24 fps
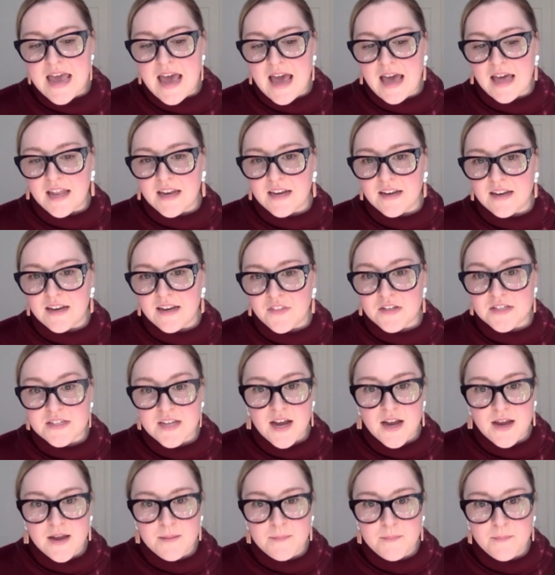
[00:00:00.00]
And at the
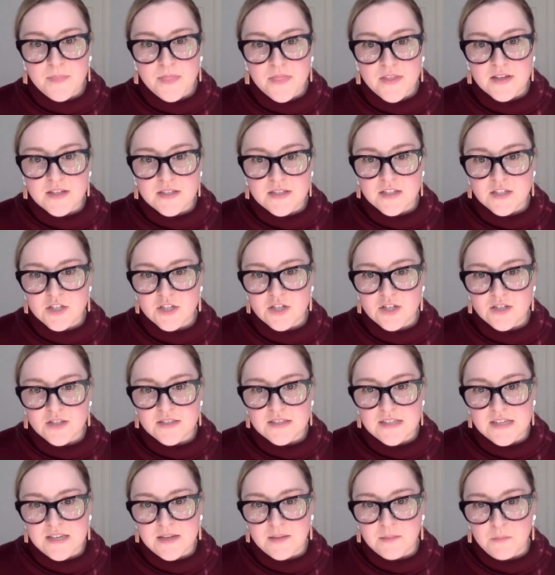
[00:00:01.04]
time, the digital
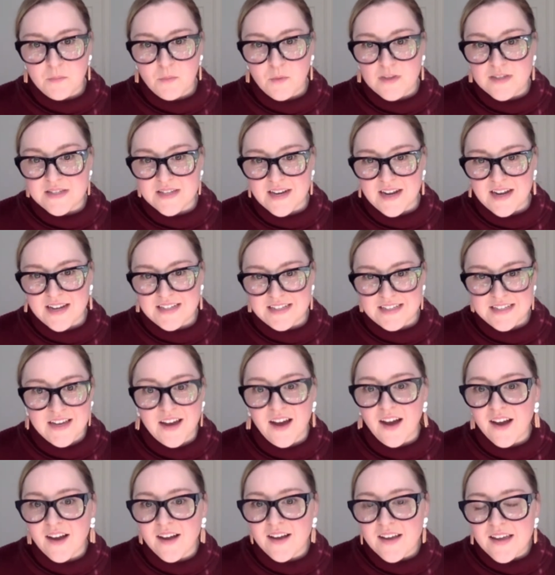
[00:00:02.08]
team was an idea,